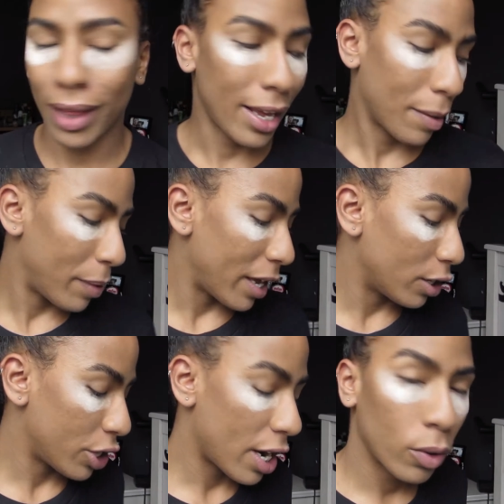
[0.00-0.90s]
my pink
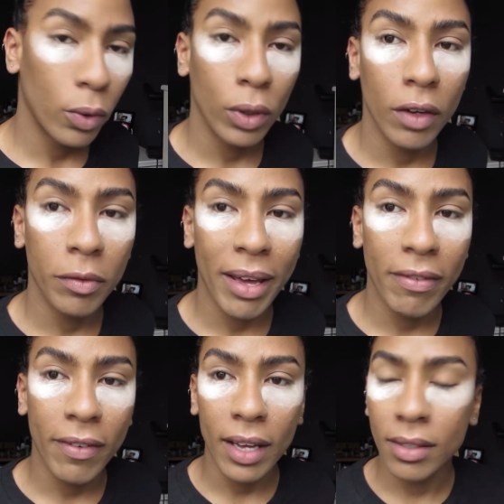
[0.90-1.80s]
shadow all over my
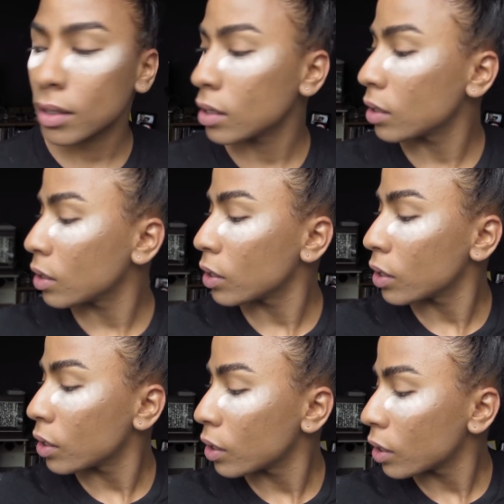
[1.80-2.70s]
face.
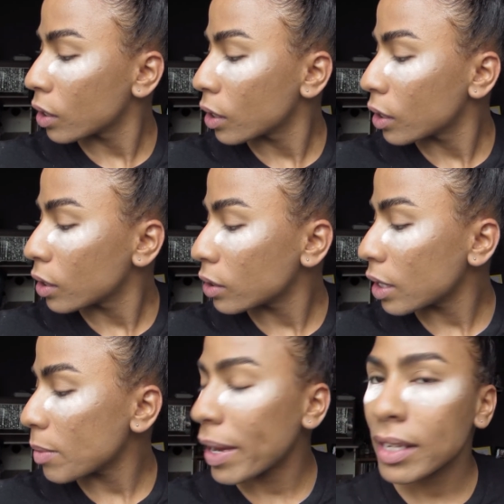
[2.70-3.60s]
So
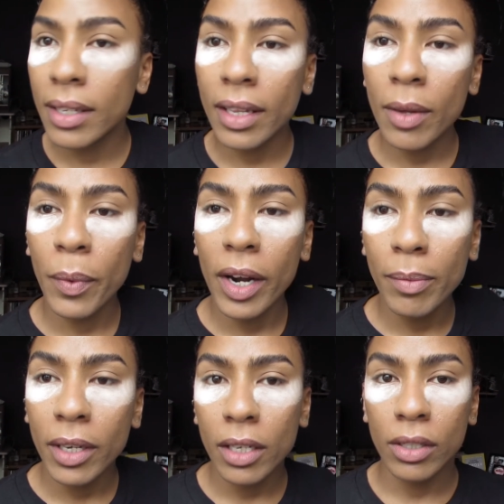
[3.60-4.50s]
then basically what
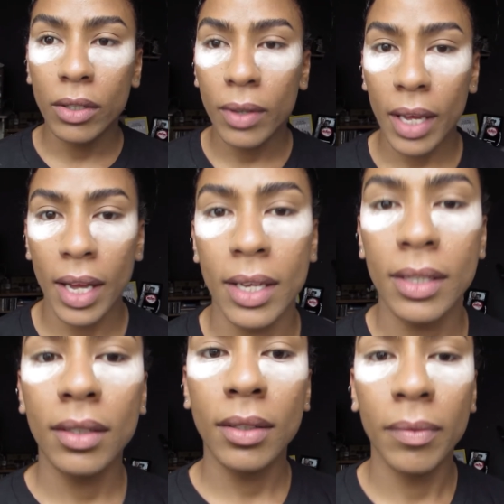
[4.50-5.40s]
I'm going to do
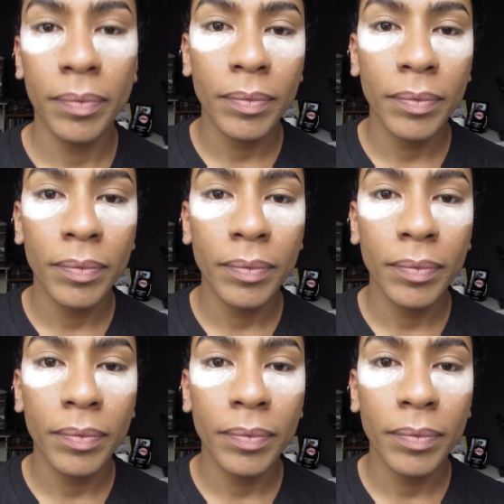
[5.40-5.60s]
is